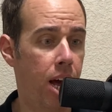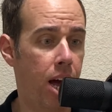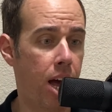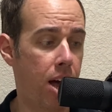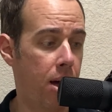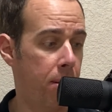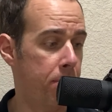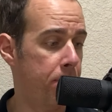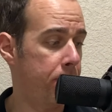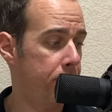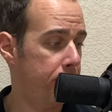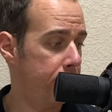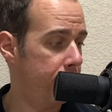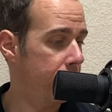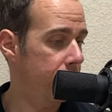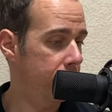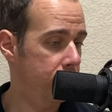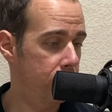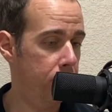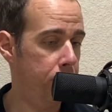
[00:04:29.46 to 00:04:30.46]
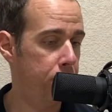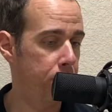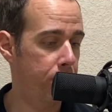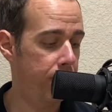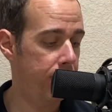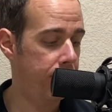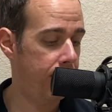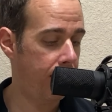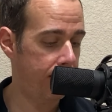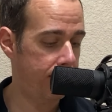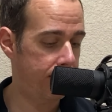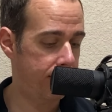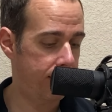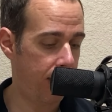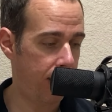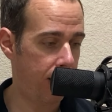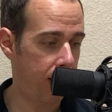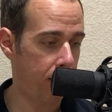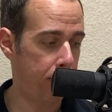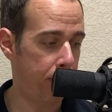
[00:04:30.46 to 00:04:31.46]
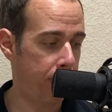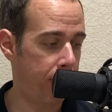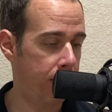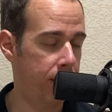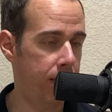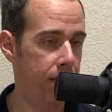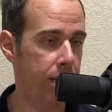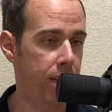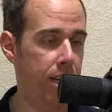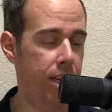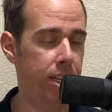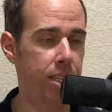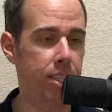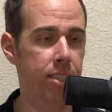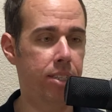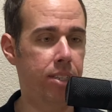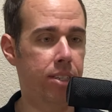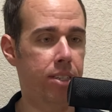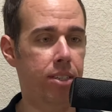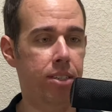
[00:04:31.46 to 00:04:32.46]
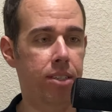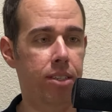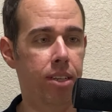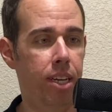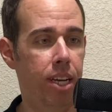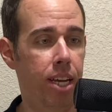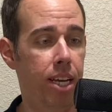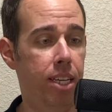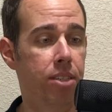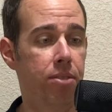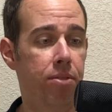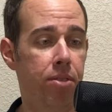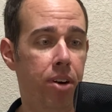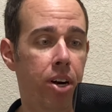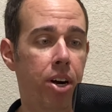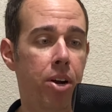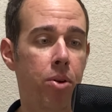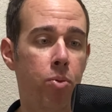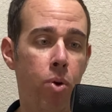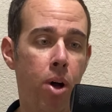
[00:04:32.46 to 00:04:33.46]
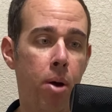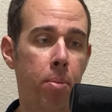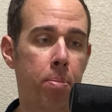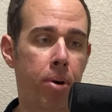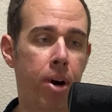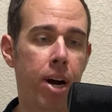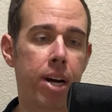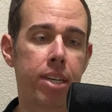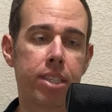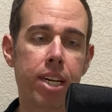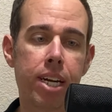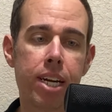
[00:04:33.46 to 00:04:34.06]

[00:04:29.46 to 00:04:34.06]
Um, It's a pretty nice setup and it's it's very well priced.